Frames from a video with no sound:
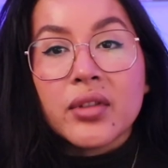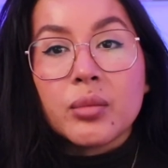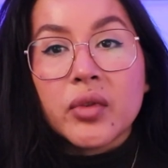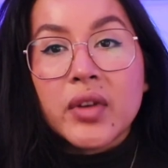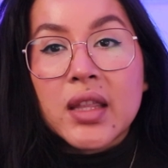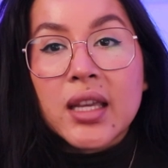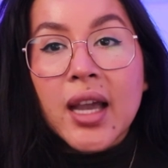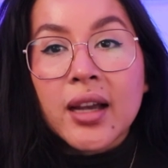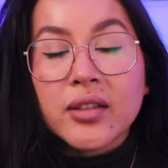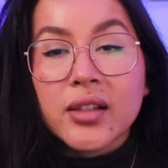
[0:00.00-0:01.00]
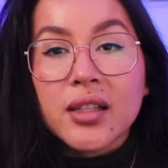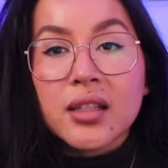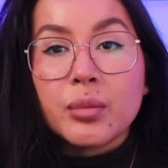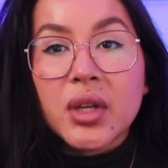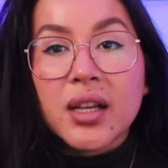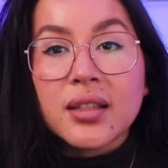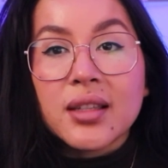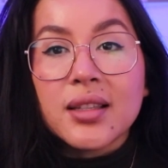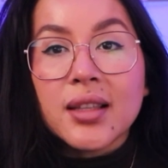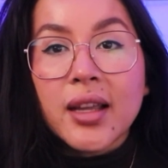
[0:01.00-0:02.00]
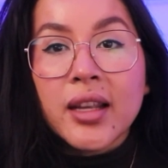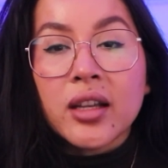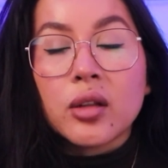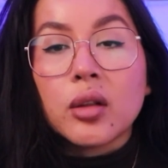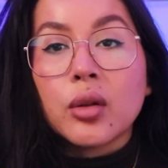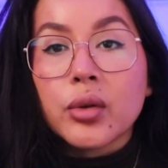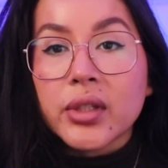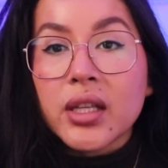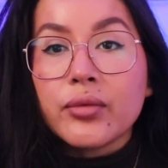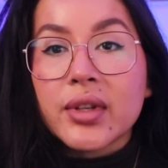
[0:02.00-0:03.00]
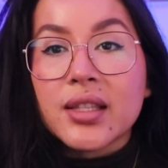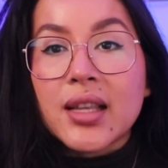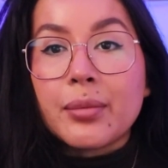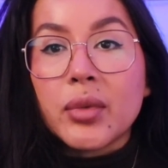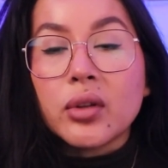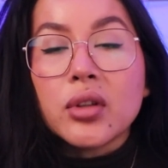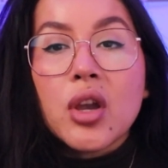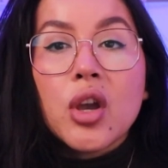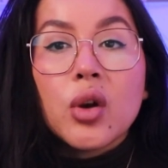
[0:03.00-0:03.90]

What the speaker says: of the movie The Exorcist because he said it closely resembled